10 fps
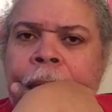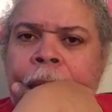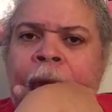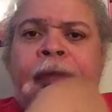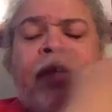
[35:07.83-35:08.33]

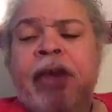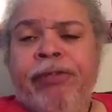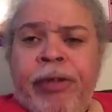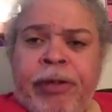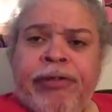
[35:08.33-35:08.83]
And yes,
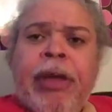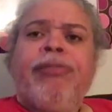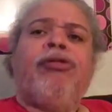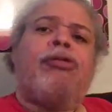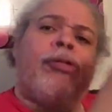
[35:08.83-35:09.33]
there's
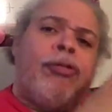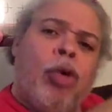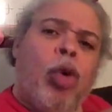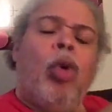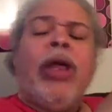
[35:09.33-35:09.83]
exceptions to the
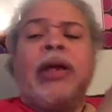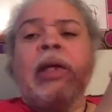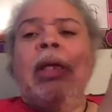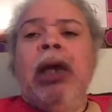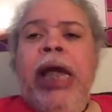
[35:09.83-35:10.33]
rule
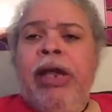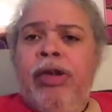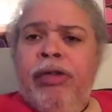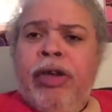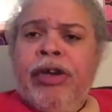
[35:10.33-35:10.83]
and
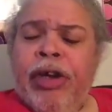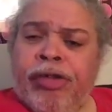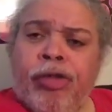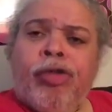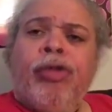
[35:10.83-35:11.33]
there's
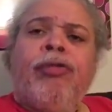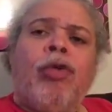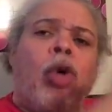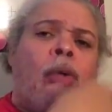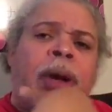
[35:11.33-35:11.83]
conditions to the
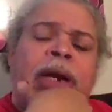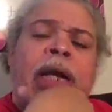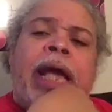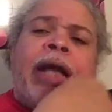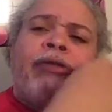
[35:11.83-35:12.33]
rule, but
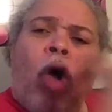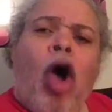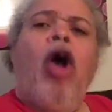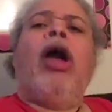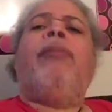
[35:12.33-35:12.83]
it's
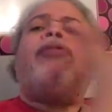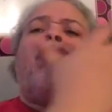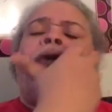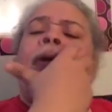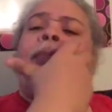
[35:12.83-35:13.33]
all up to
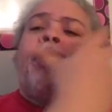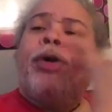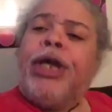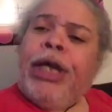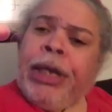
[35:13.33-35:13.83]
the
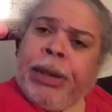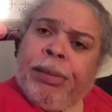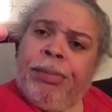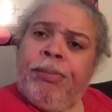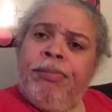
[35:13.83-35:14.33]

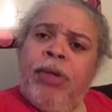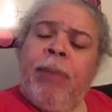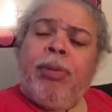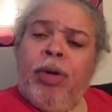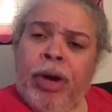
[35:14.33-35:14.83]

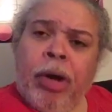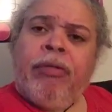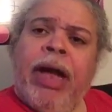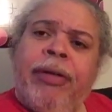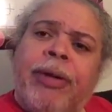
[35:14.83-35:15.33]
employer
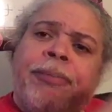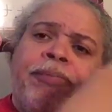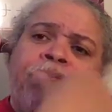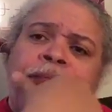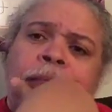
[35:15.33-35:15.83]
rather.
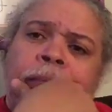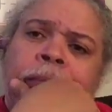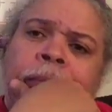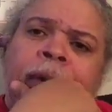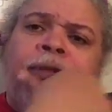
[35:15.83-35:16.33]

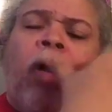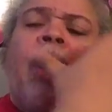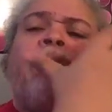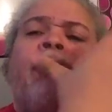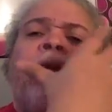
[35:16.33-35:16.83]
It's all
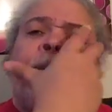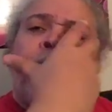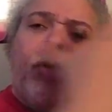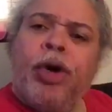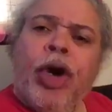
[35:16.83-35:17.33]
up to the
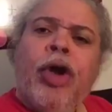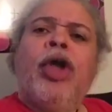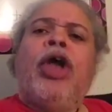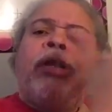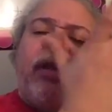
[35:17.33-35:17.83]
employer
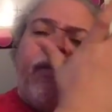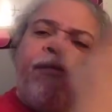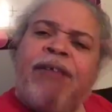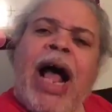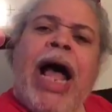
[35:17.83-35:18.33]
to
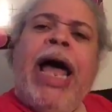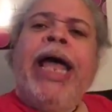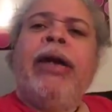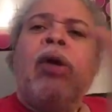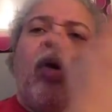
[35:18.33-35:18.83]
define